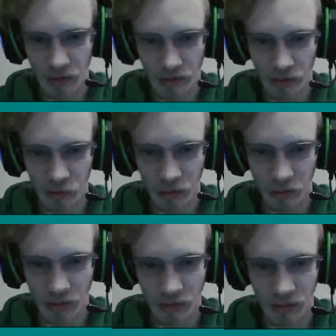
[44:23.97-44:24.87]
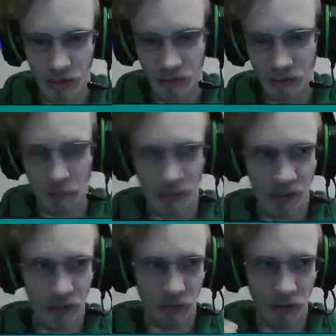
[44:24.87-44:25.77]
the actual, instead of
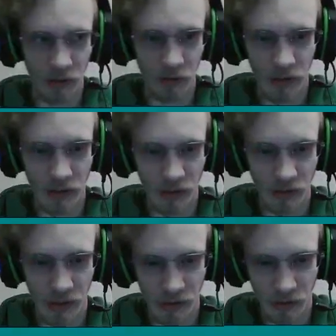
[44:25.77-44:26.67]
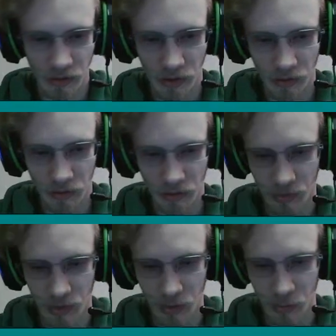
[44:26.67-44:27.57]
making a video file and adding the text. I
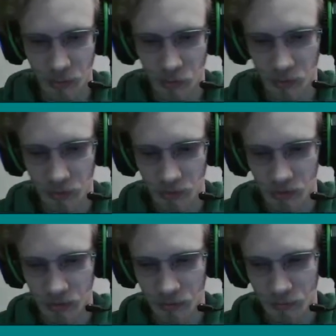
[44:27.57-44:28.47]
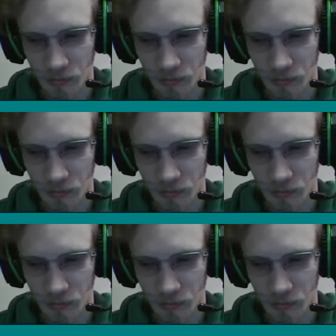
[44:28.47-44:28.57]
just thought it'd be more fun to